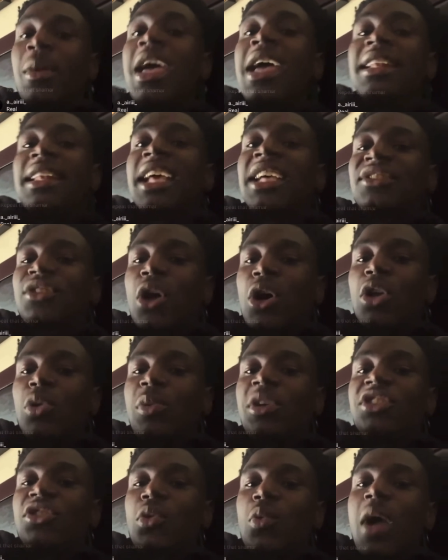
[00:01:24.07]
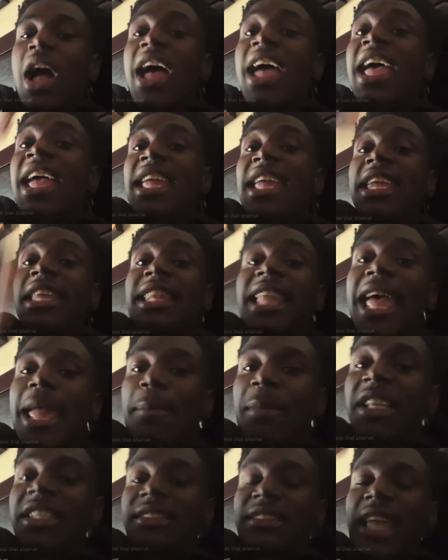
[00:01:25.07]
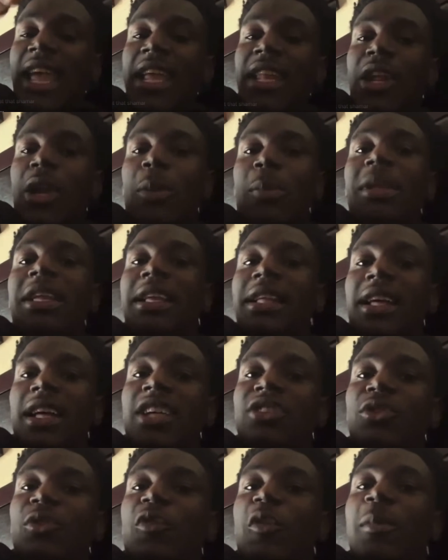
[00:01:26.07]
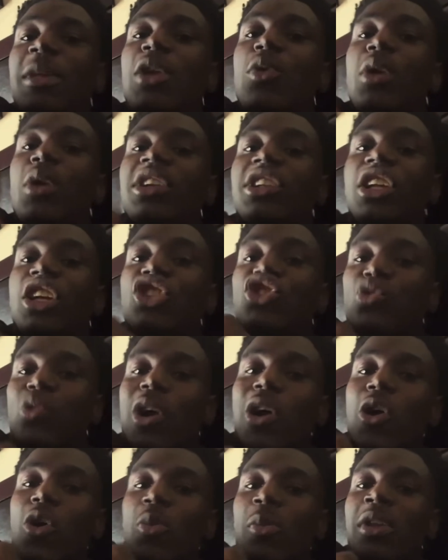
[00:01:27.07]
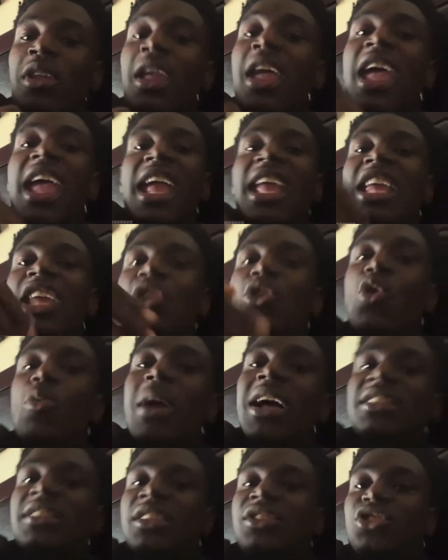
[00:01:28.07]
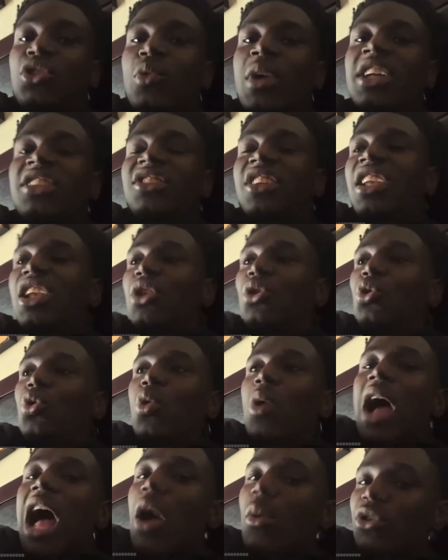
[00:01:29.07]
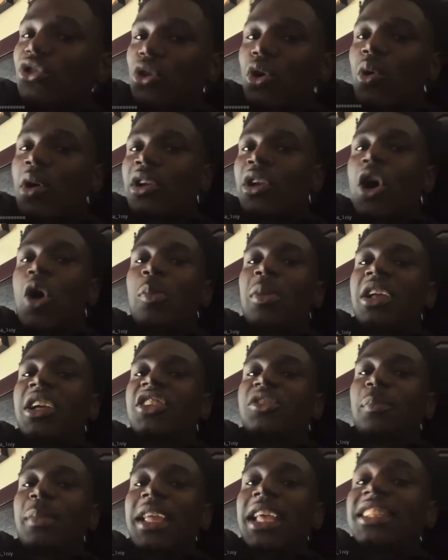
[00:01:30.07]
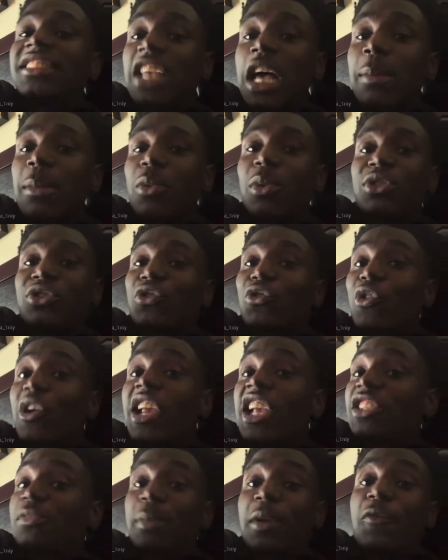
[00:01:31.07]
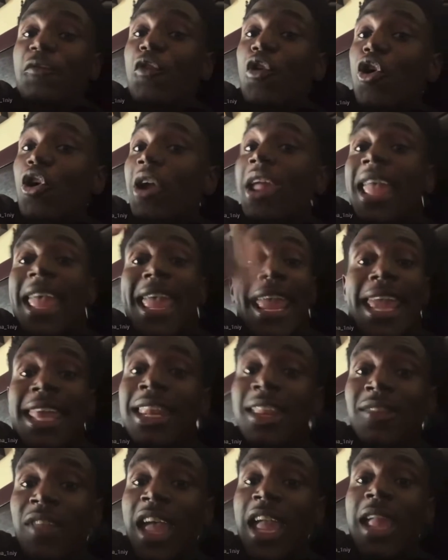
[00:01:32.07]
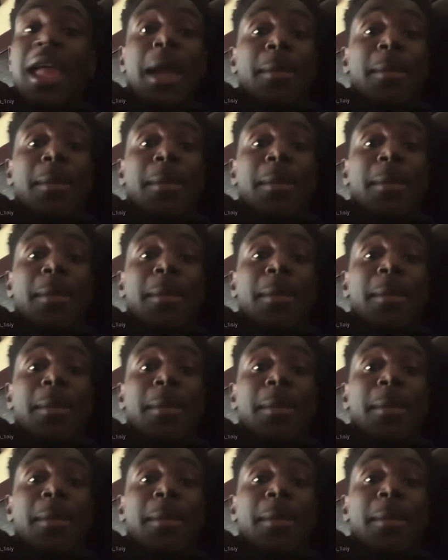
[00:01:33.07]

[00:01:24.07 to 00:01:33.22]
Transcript: That's the only reason why he let me stay there because you feel me. He wanted to control me and he knew my situation. He knew what I was going on because me and Tommy was friends before anything.